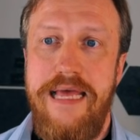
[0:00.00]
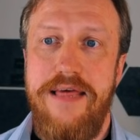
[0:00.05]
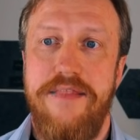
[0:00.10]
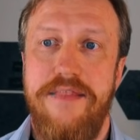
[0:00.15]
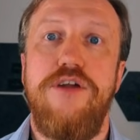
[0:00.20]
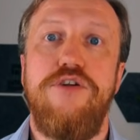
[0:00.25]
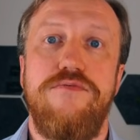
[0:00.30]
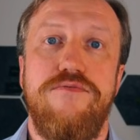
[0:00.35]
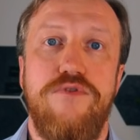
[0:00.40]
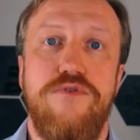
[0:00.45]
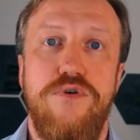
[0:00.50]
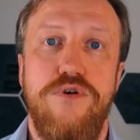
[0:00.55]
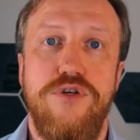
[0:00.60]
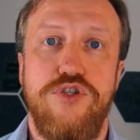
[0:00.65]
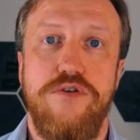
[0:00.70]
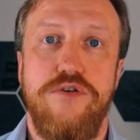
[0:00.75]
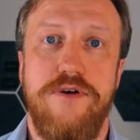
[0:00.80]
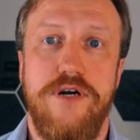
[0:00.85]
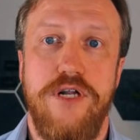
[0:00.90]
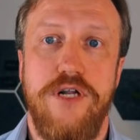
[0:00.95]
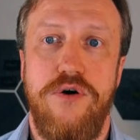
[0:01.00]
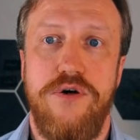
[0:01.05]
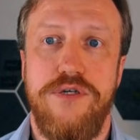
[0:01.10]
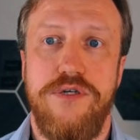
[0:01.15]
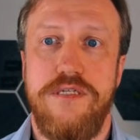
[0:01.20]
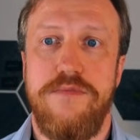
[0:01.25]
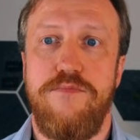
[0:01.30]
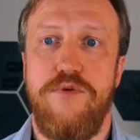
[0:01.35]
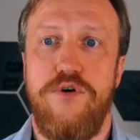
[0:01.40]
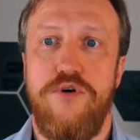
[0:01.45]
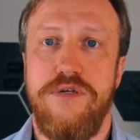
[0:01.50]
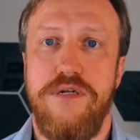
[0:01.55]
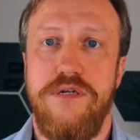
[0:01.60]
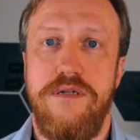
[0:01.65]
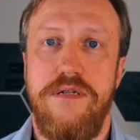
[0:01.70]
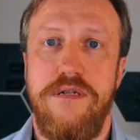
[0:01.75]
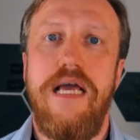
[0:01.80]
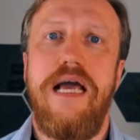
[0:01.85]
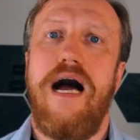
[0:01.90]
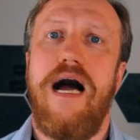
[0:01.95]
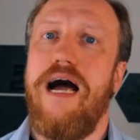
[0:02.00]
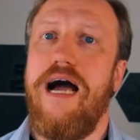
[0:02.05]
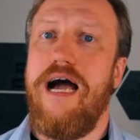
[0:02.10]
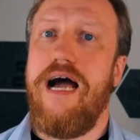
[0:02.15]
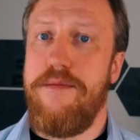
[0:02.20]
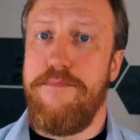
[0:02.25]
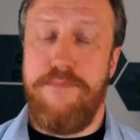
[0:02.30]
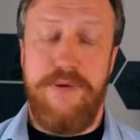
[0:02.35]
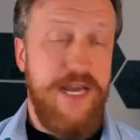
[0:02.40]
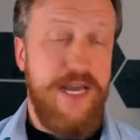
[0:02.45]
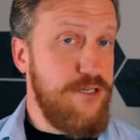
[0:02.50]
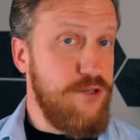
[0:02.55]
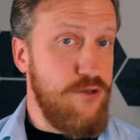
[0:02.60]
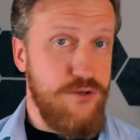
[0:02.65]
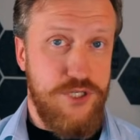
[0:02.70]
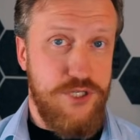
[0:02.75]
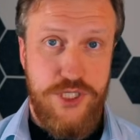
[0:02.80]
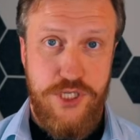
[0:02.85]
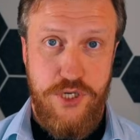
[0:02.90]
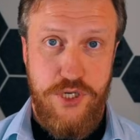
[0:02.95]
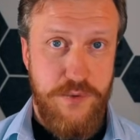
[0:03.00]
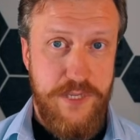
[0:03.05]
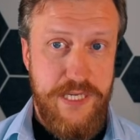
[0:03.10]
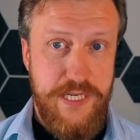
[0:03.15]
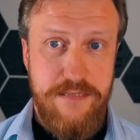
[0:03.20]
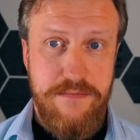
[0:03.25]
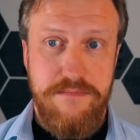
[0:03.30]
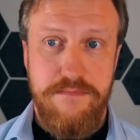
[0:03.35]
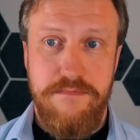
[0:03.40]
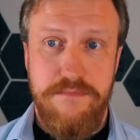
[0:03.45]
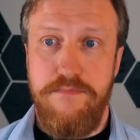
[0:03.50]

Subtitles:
Then, of course, overloaded model, I bet you saw it,